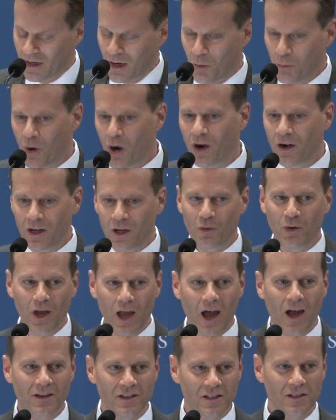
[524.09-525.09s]
Now, Barney
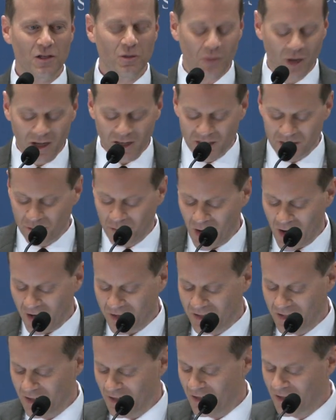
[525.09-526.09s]
reacts as you might expect.